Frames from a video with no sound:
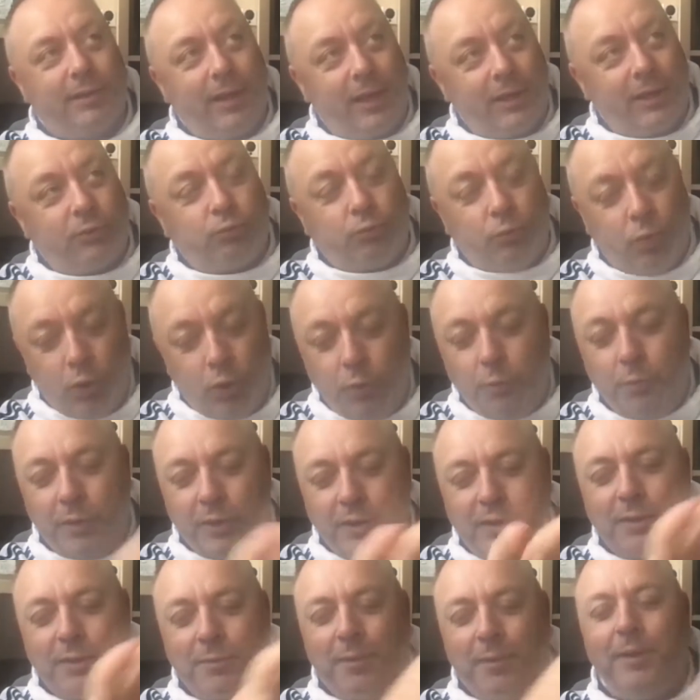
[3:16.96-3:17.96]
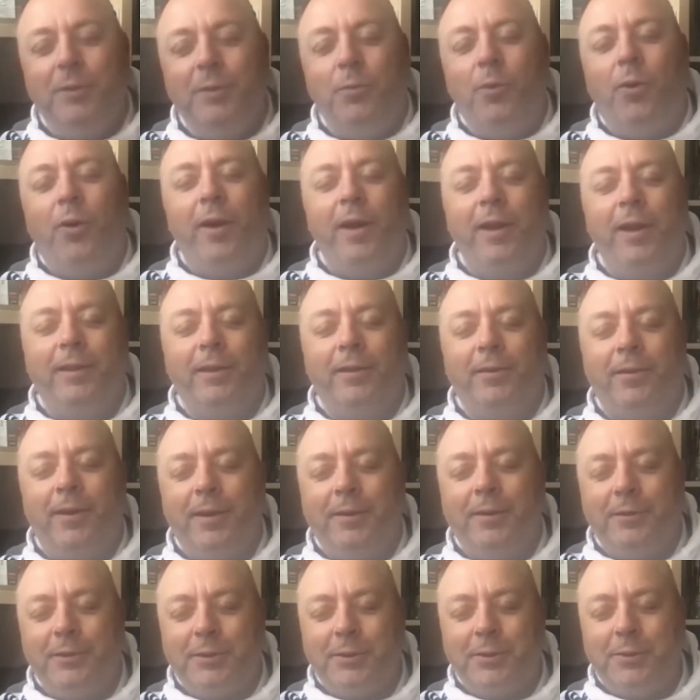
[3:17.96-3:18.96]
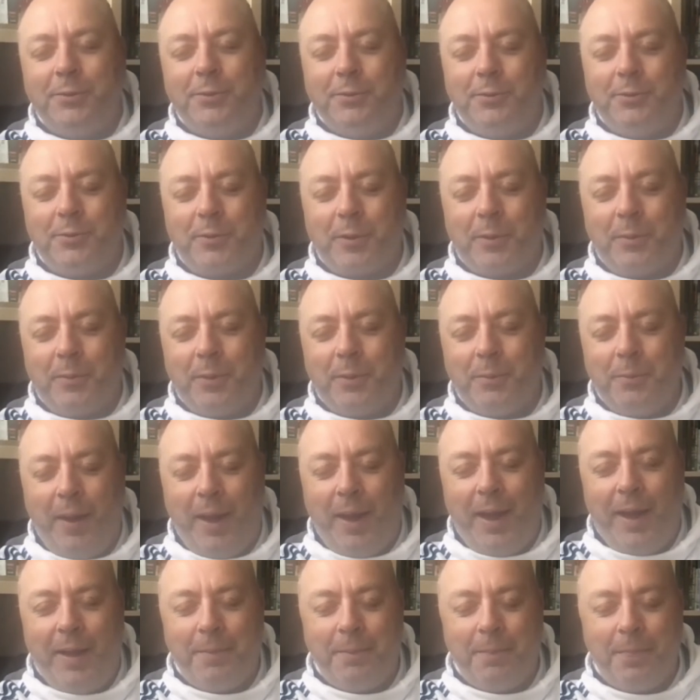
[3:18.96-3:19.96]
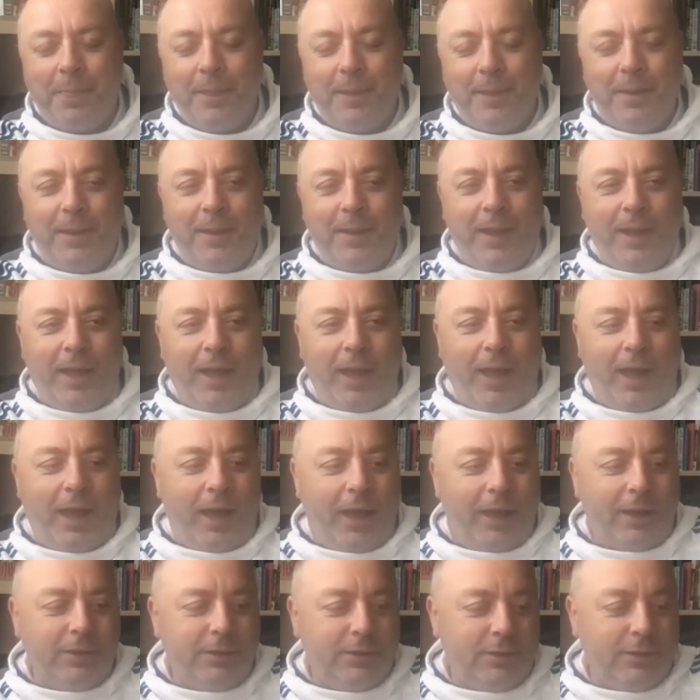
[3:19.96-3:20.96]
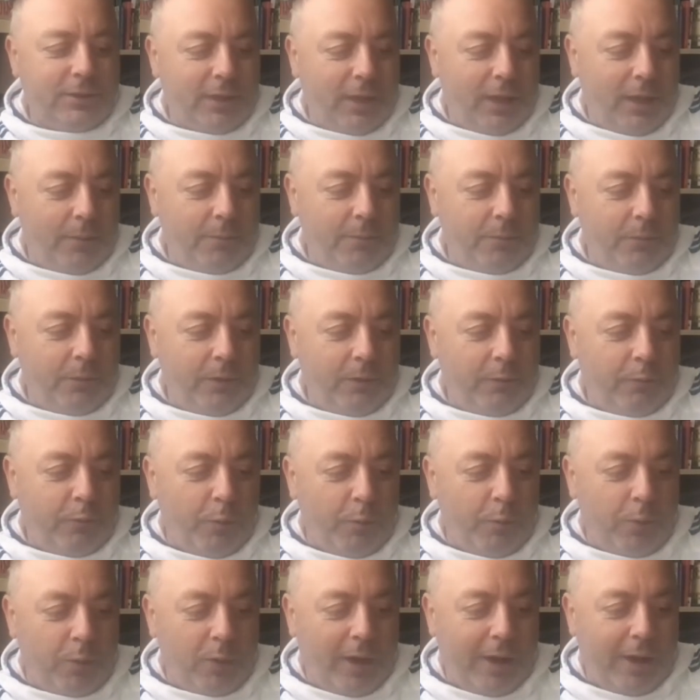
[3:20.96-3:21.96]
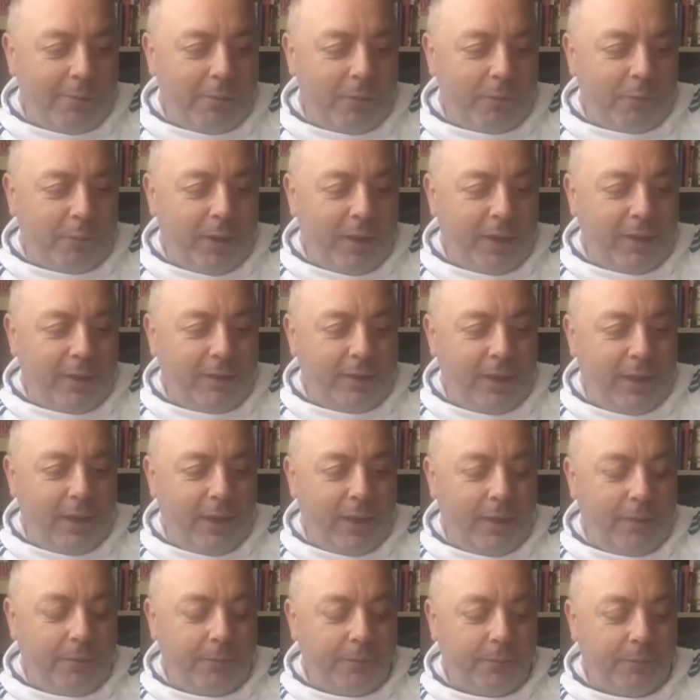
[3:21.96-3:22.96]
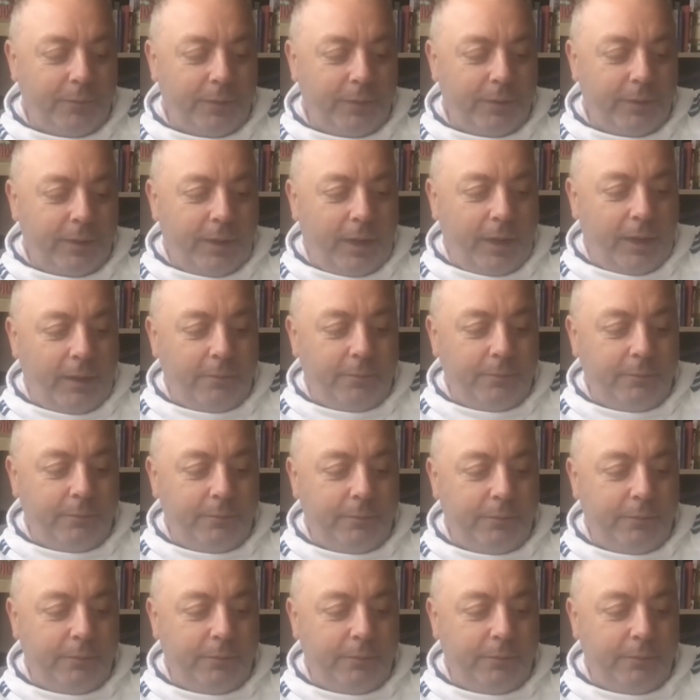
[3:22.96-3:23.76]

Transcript: rumoured to be why the ground is called the Dripping Pan. And the football club have played there they've